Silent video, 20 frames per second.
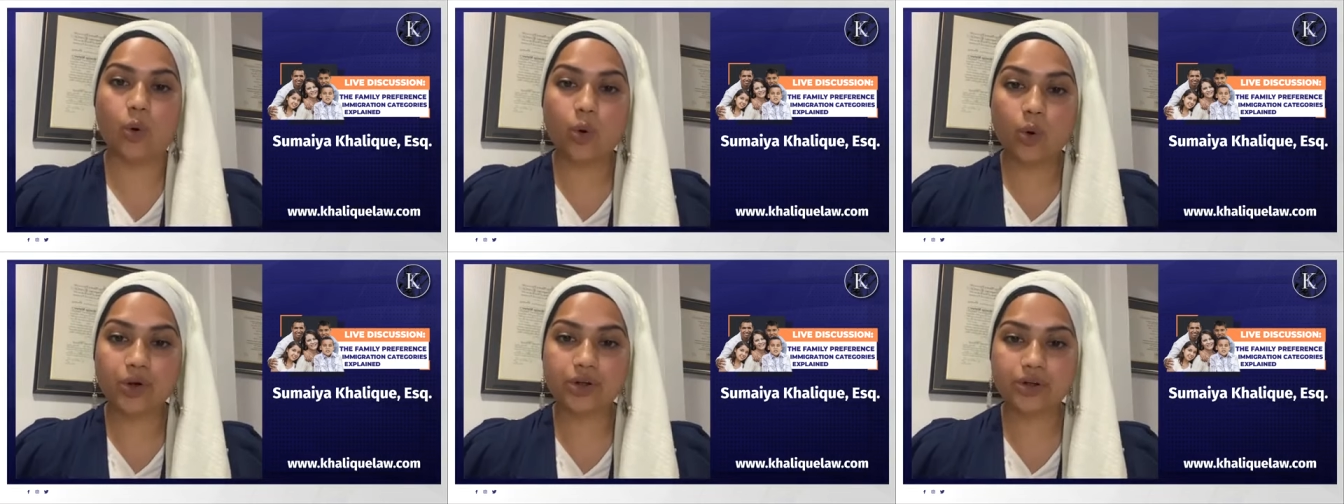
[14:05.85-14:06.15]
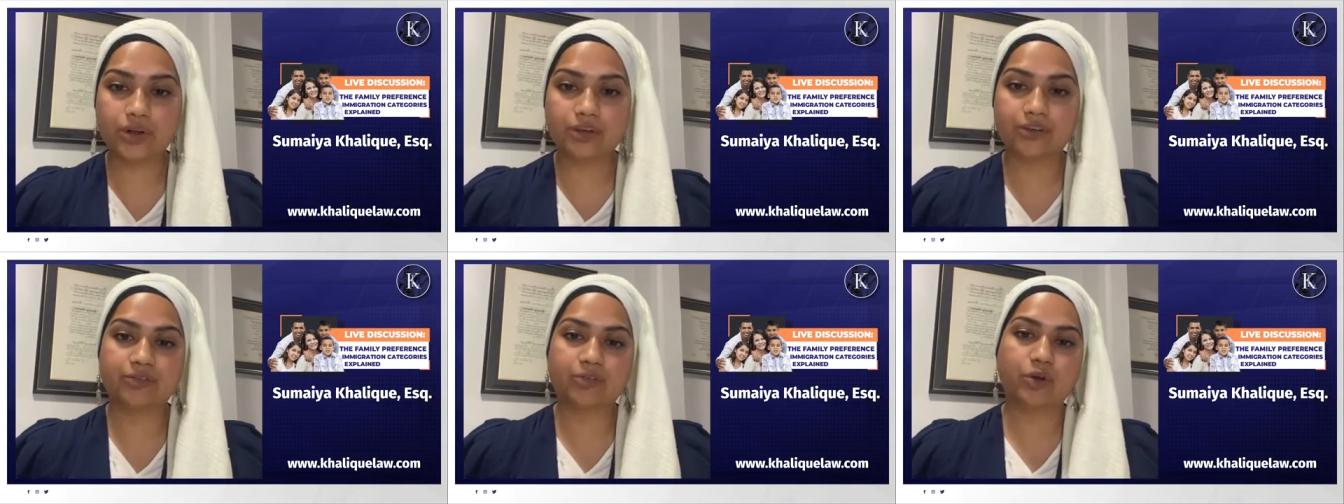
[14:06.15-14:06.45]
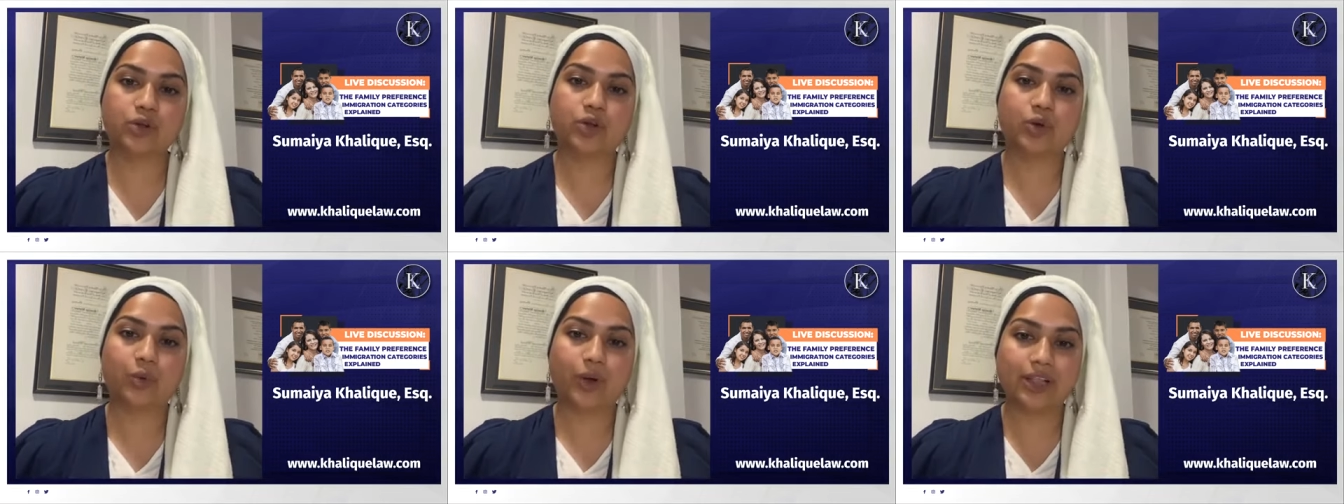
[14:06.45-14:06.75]
order
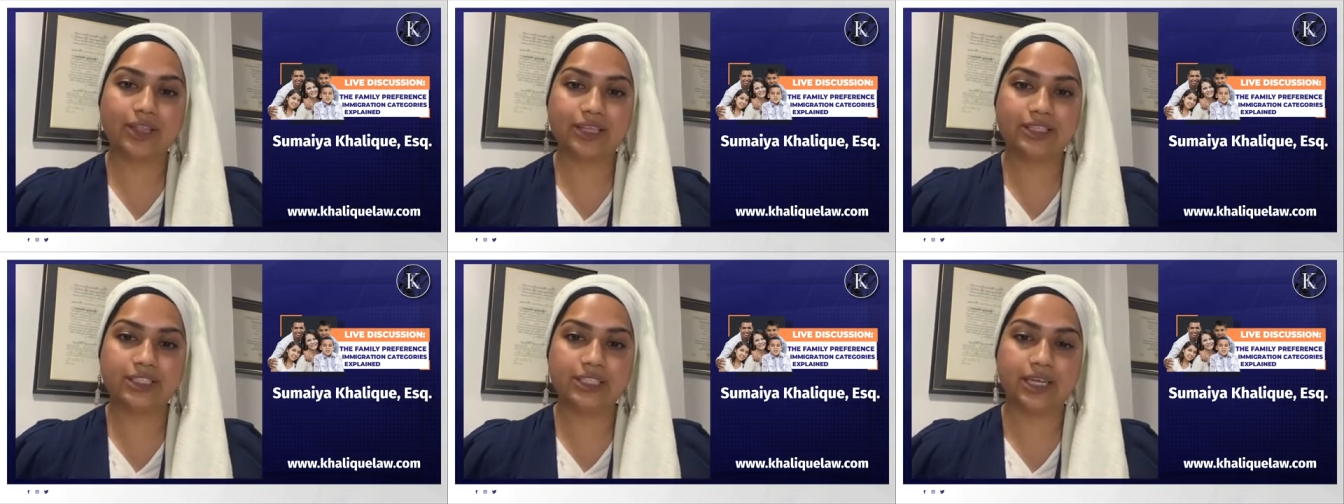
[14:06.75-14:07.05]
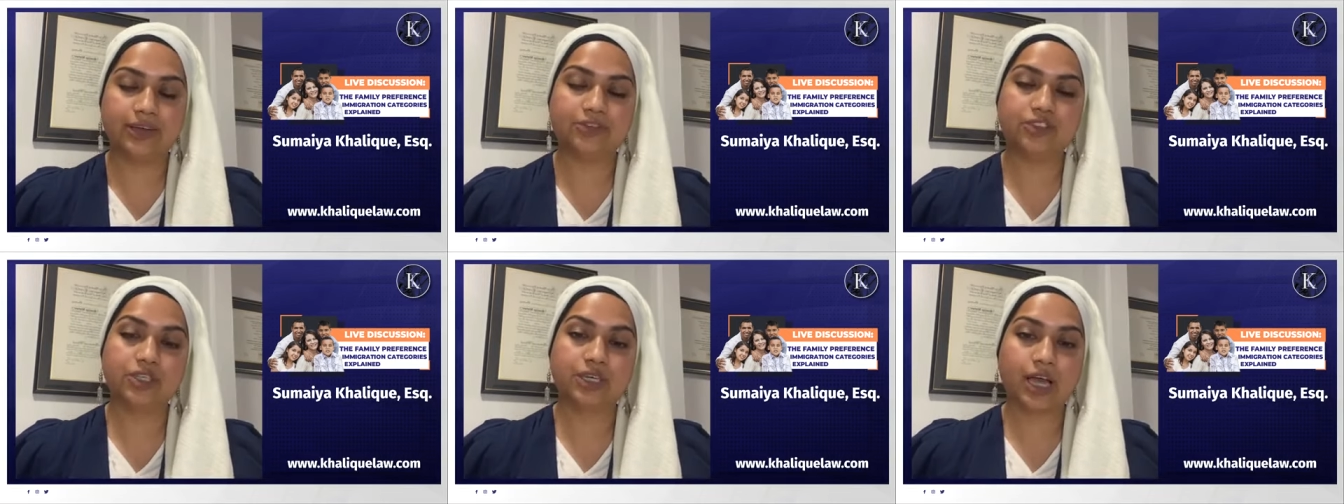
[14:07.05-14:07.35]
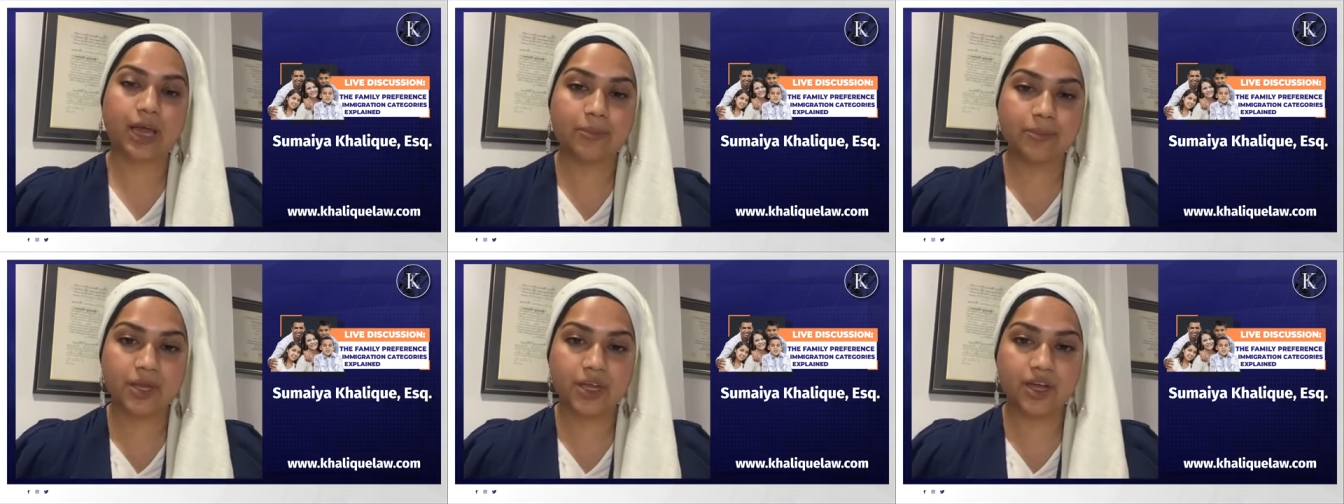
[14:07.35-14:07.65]
for your relative to
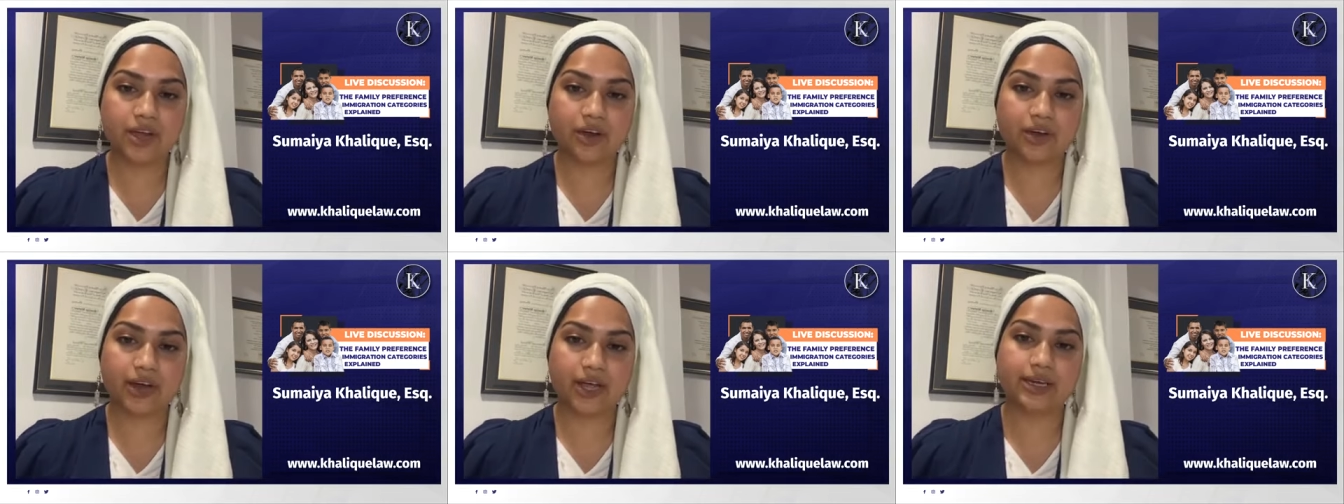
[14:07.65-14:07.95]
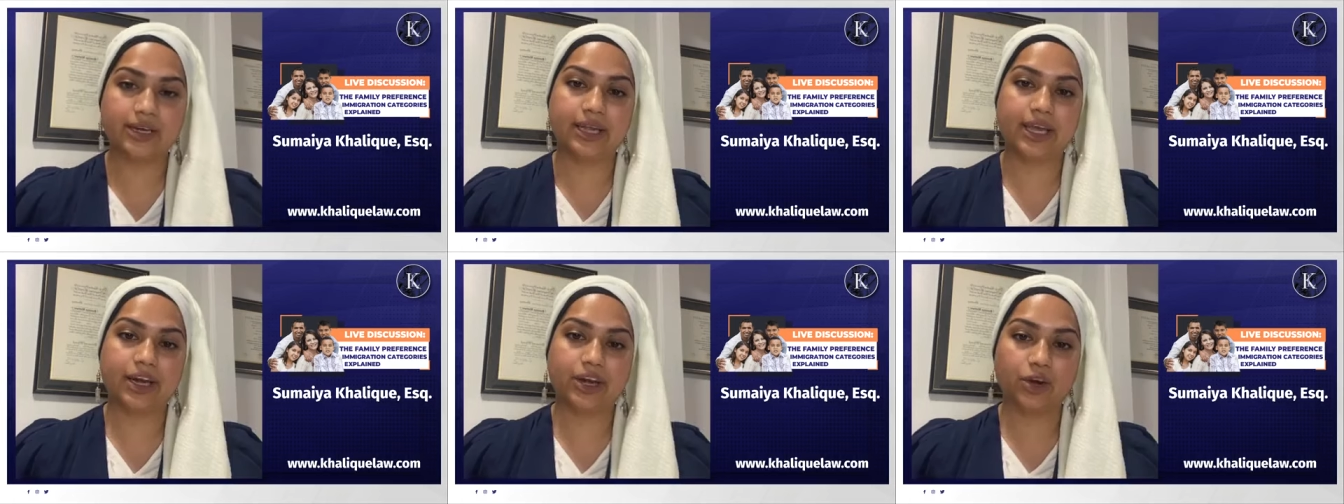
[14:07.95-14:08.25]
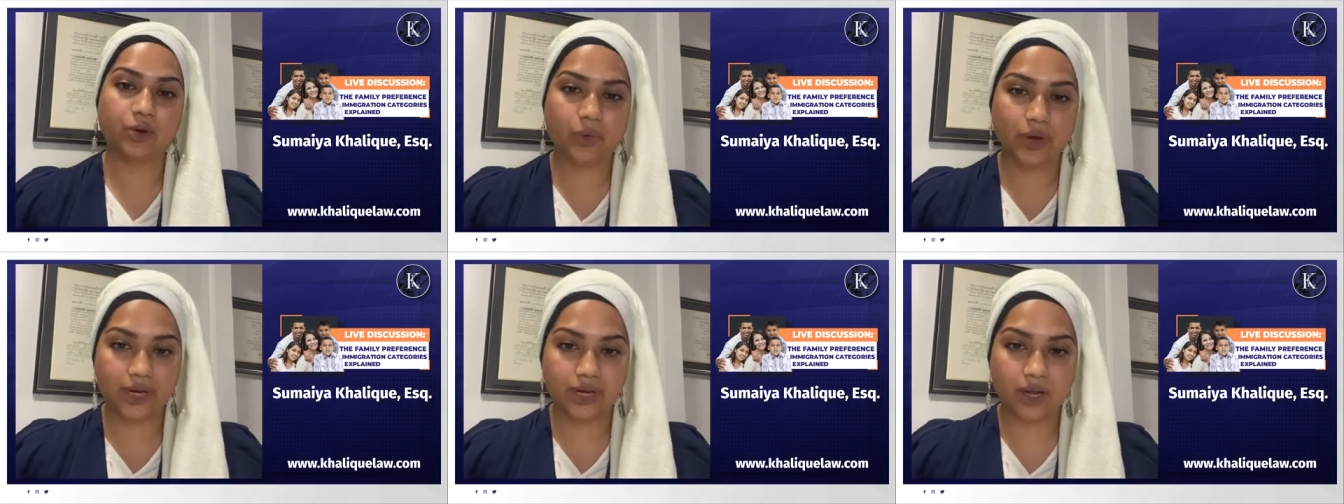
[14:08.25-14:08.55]
come here and get
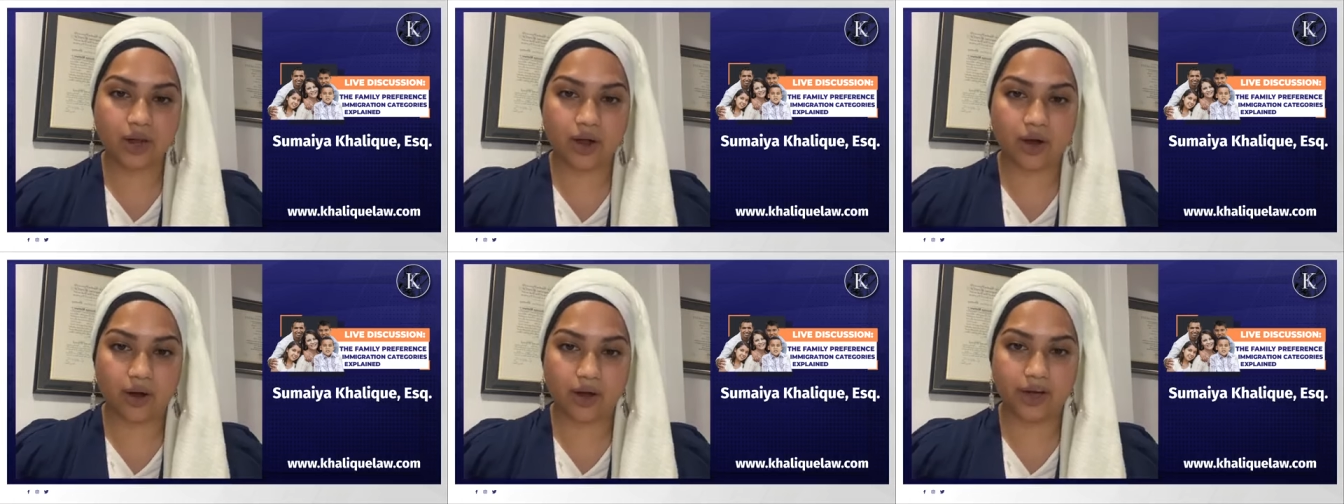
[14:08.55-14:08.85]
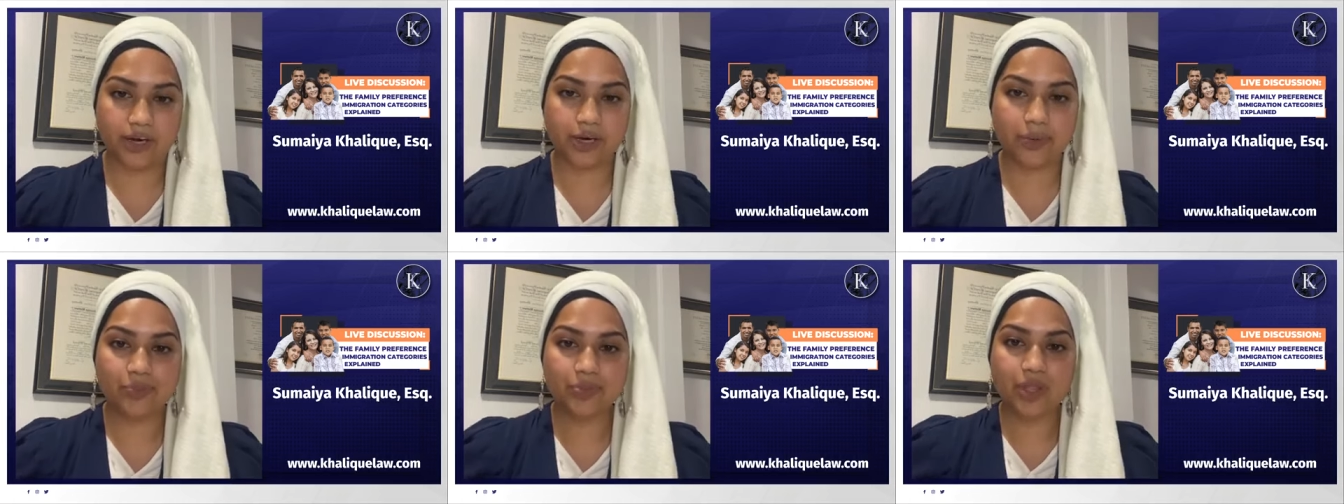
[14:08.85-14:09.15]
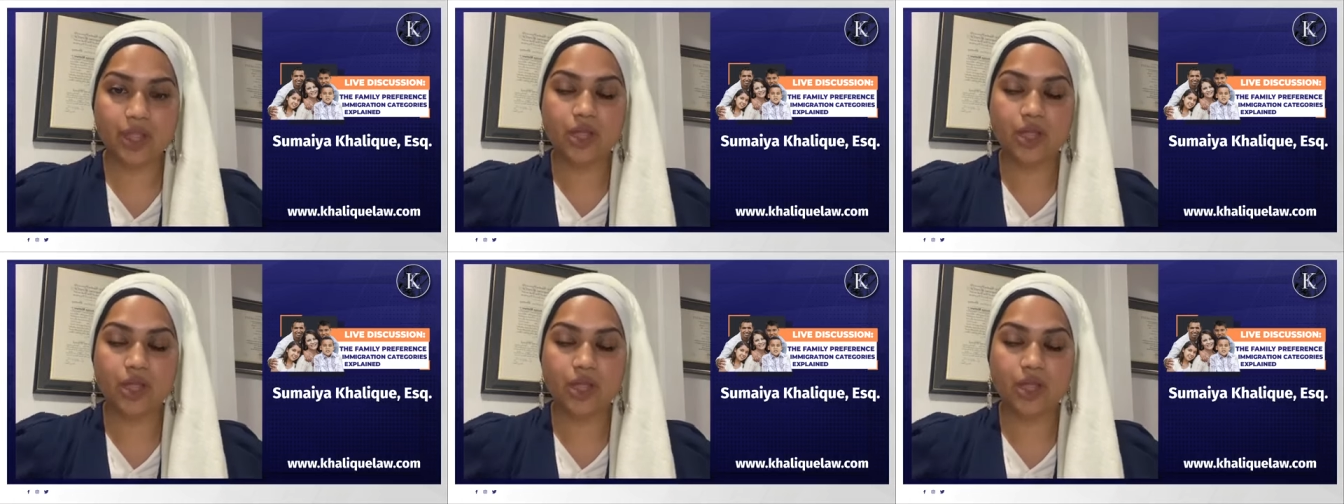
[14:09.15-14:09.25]
a green card.